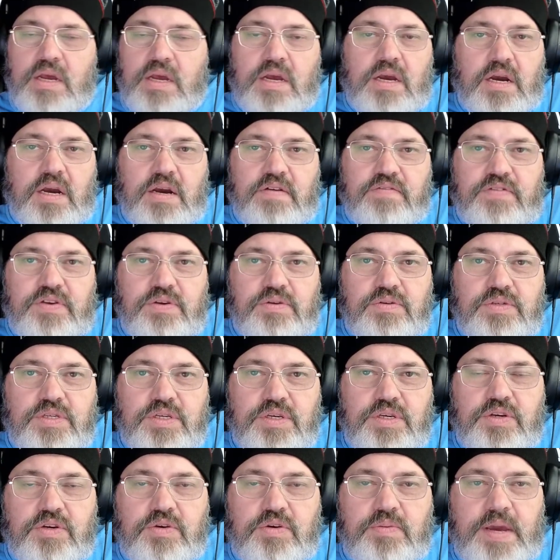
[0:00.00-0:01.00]
of
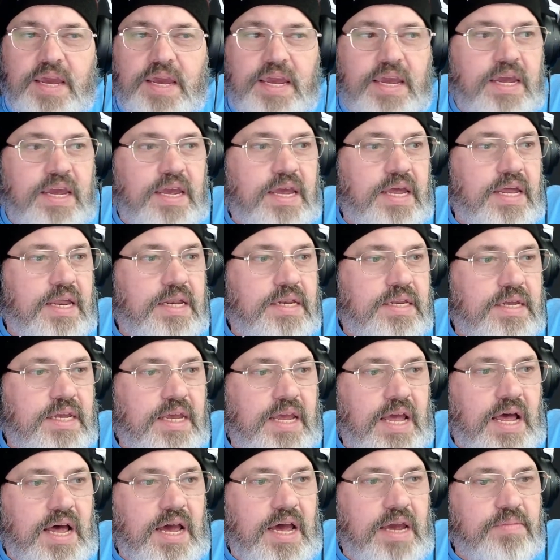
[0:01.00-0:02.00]
YouTube. And
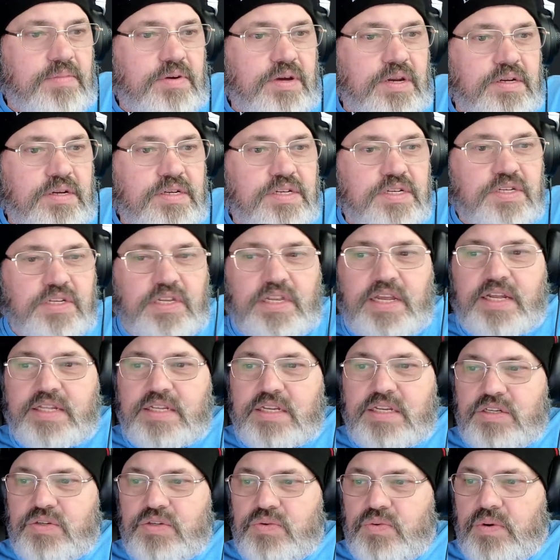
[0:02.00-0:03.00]
I'm going to just let
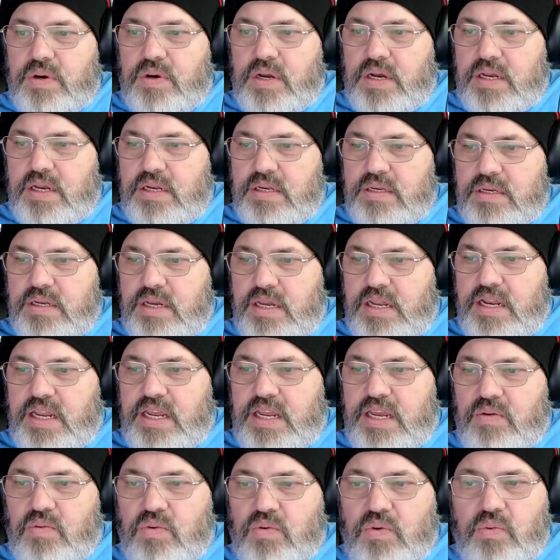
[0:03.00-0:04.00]
this run and
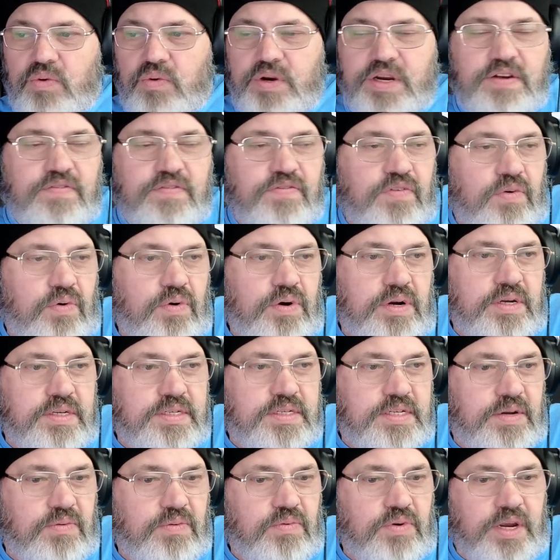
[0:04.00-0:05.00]
it will read for us.
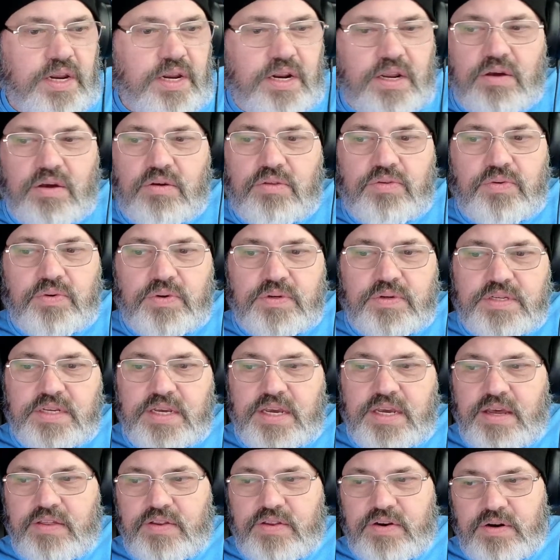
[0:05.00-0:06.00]
And we're going to go through it
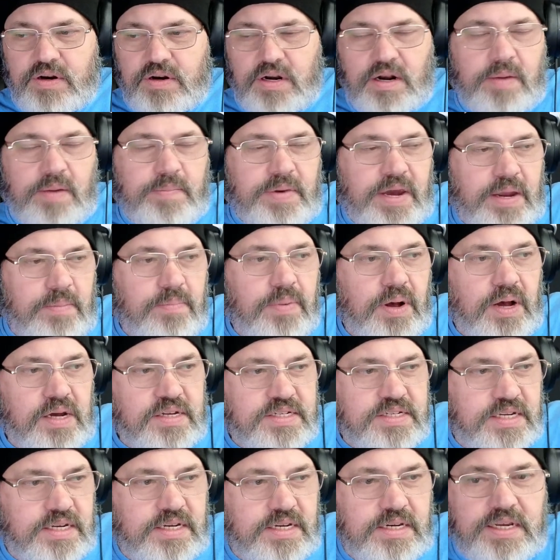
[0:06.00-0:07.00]
together. And I might pause
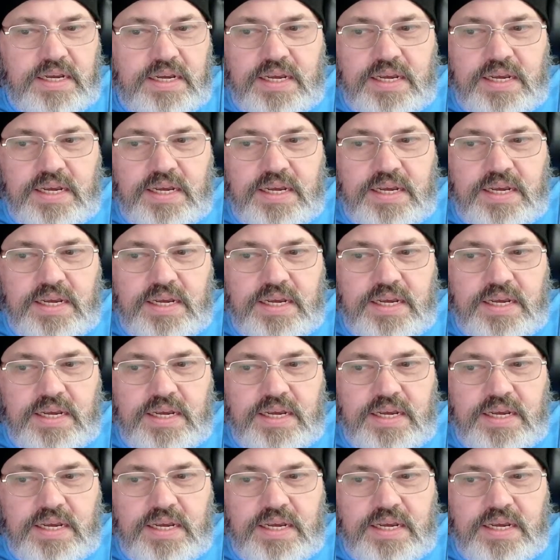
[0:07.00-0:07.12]
it.